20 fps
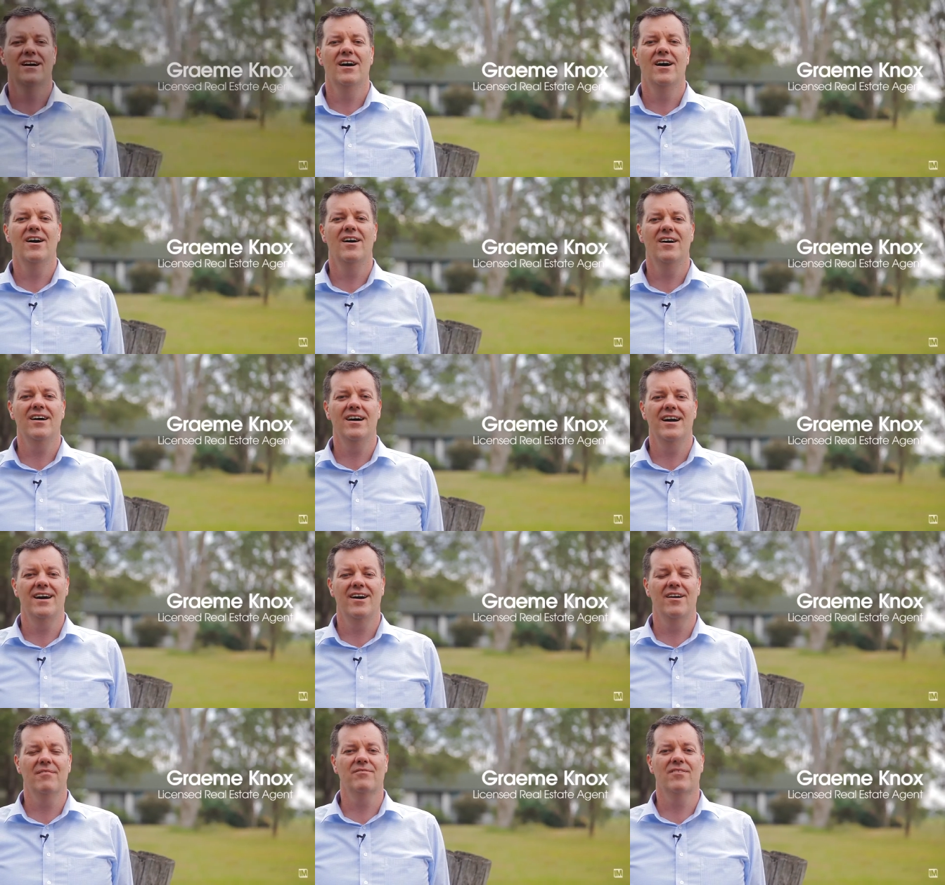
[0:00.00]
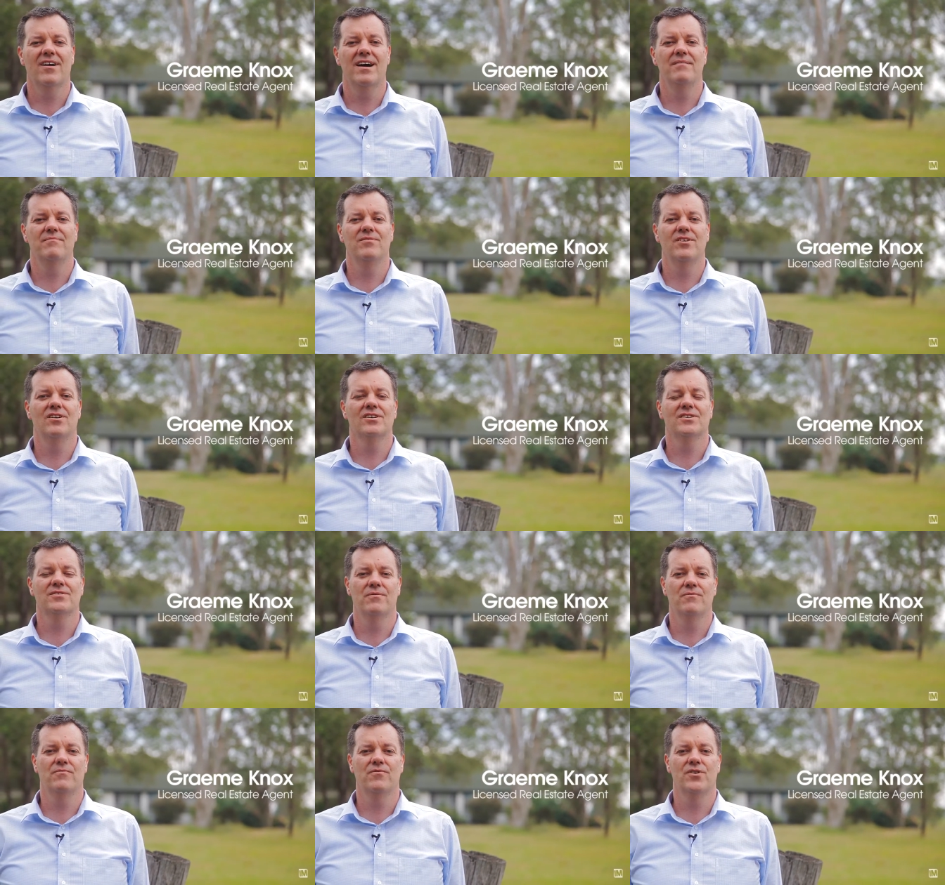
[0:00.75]
Hi, I'm Graham Knox
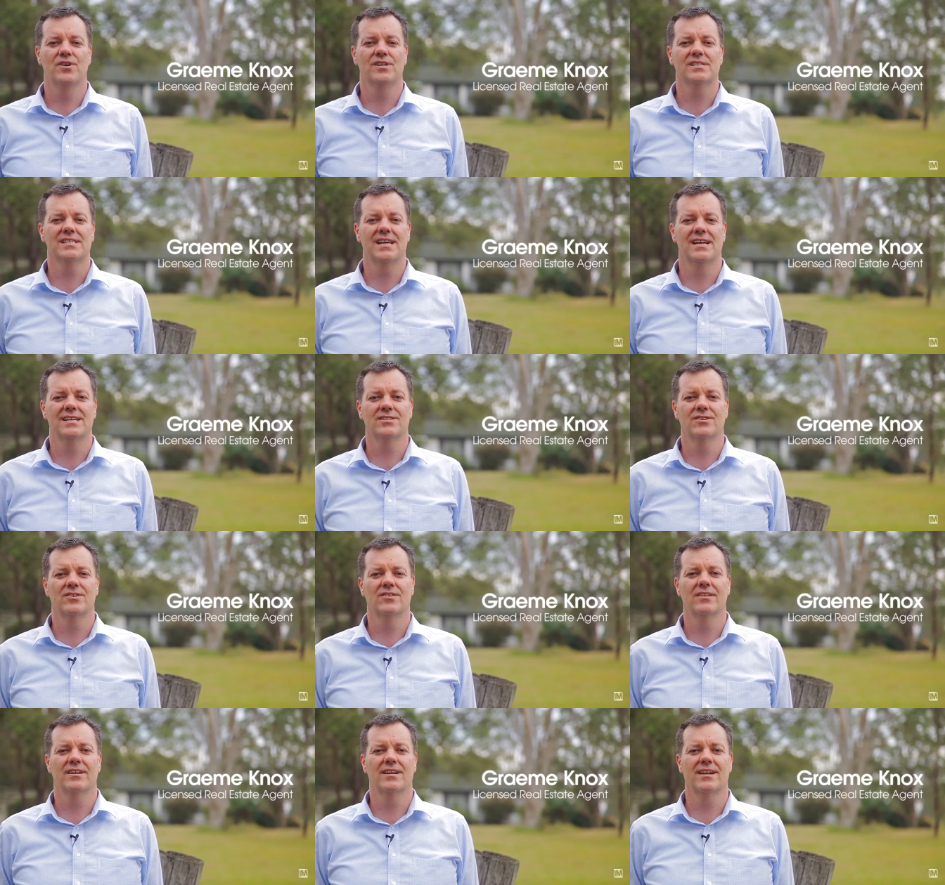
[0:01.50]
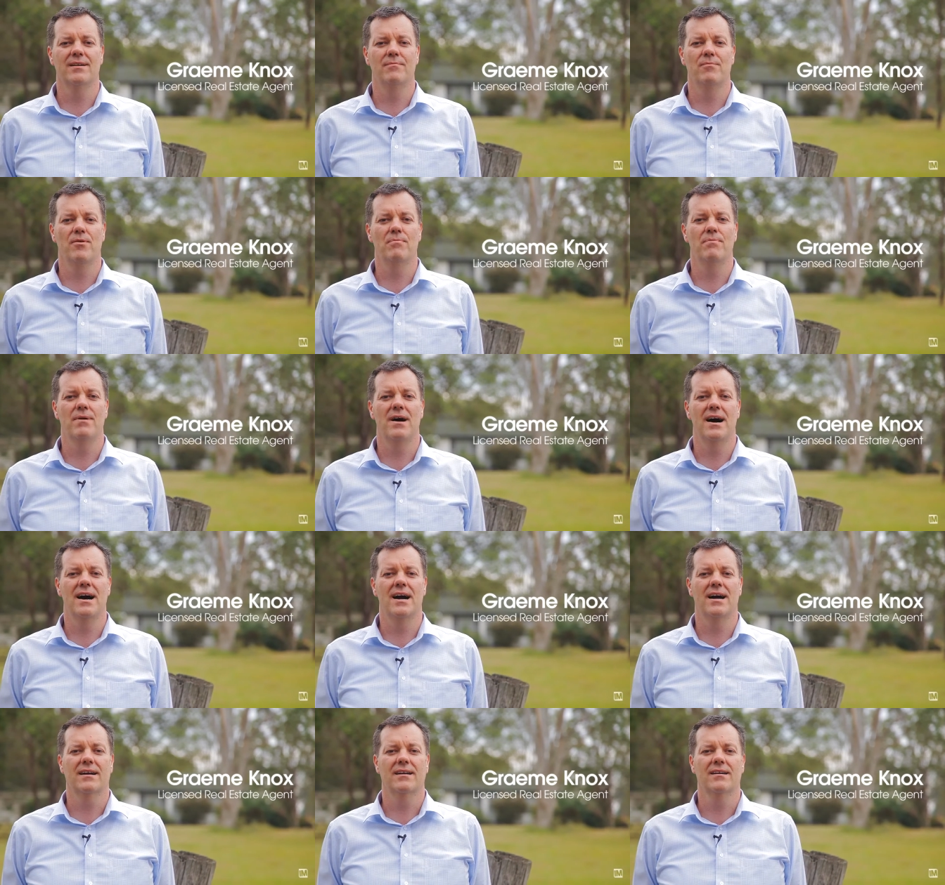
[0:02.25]
from First National at Glenmore
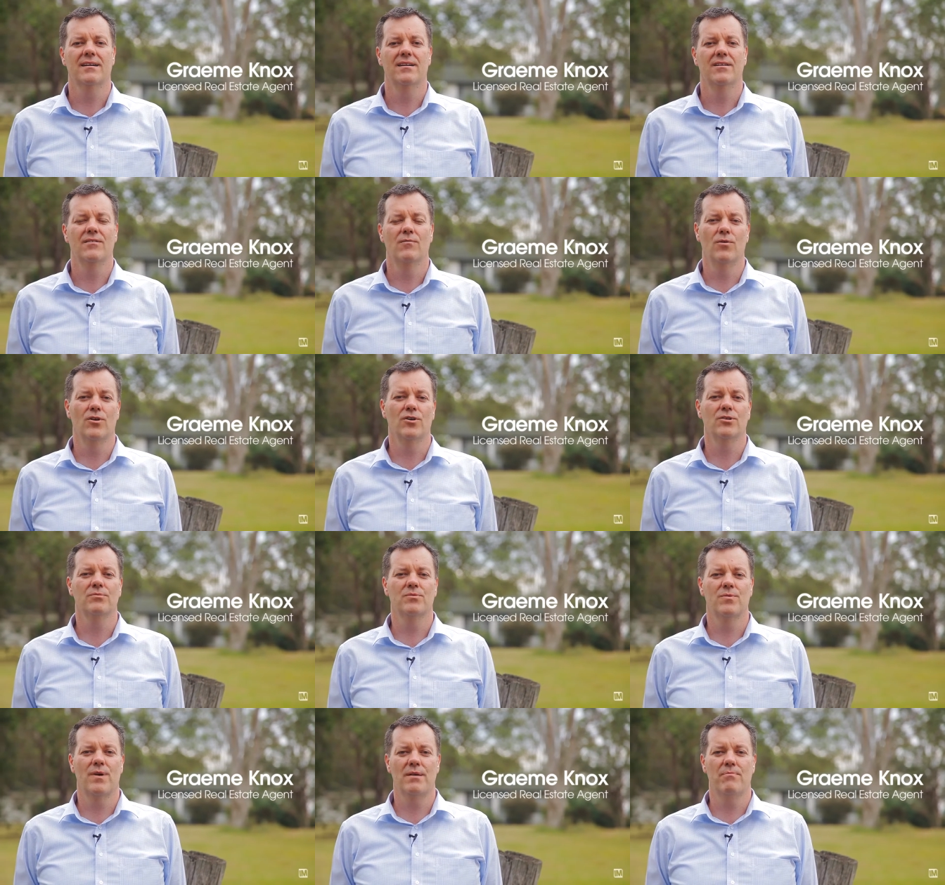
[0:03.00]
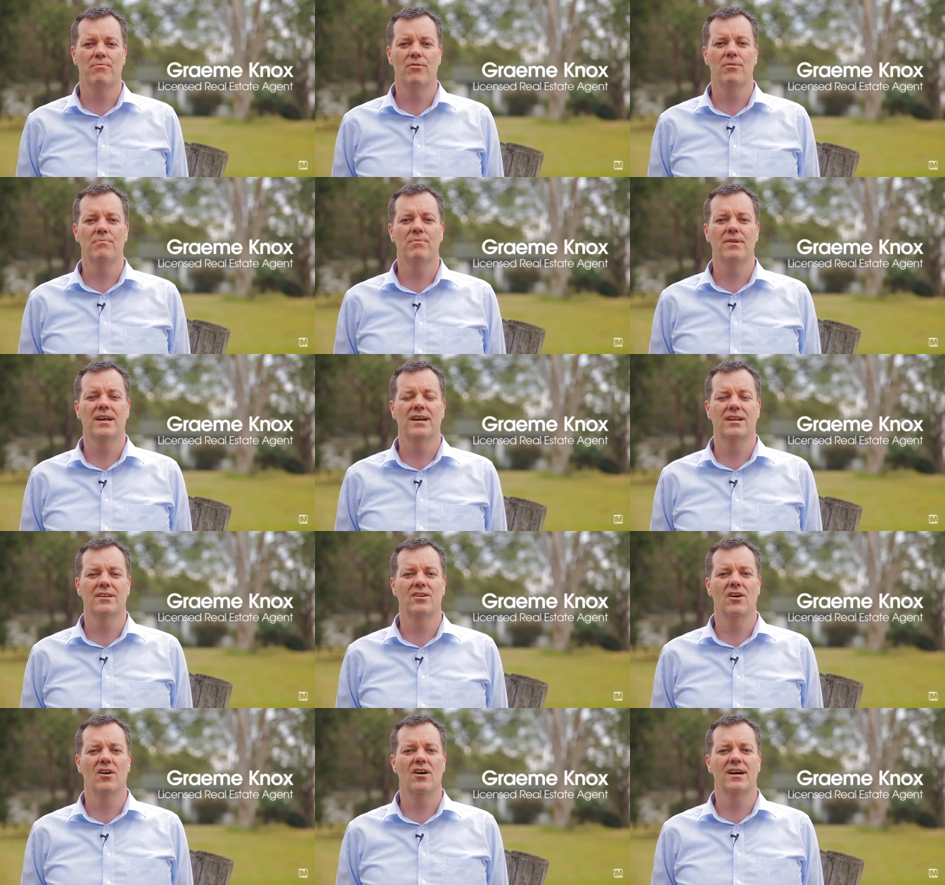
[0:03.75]
Park. Welcome to our property
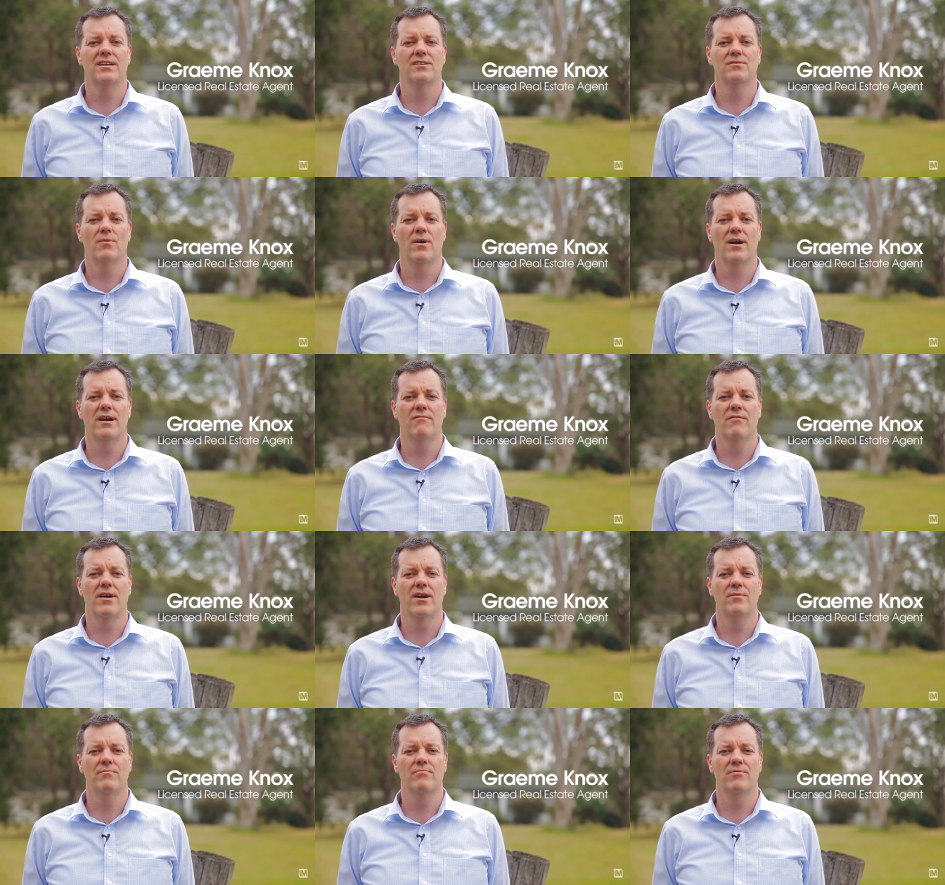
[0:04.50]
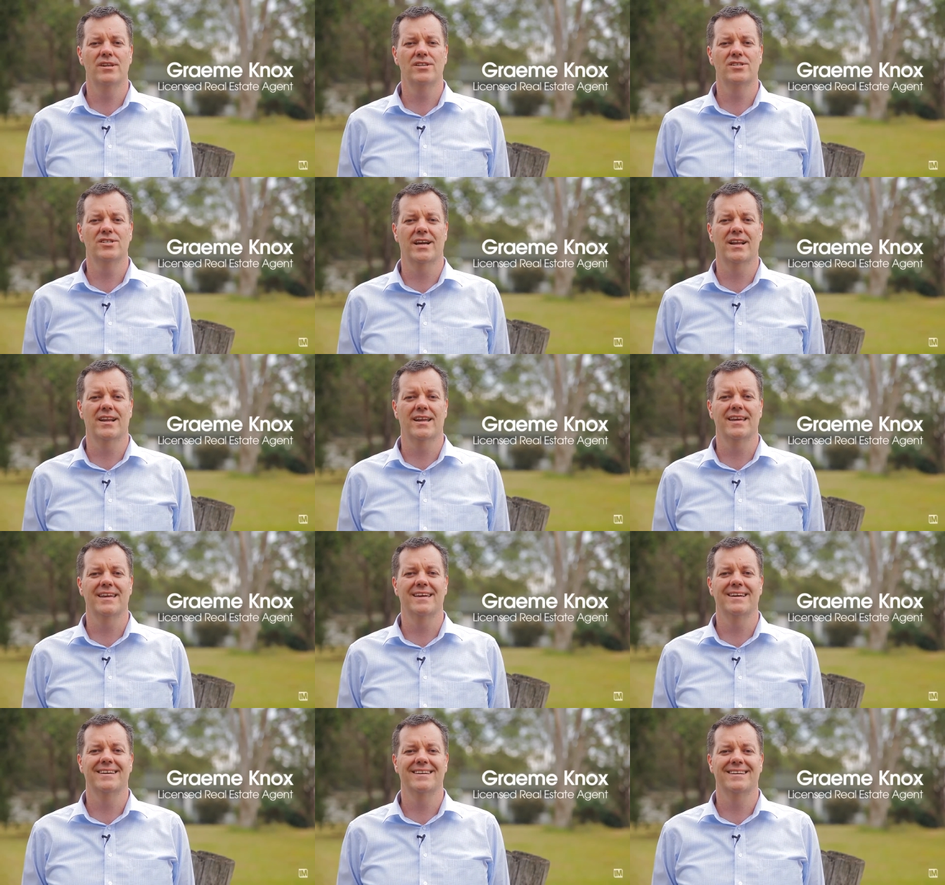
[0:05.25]
at 9 Dwyer Road, Bringelly.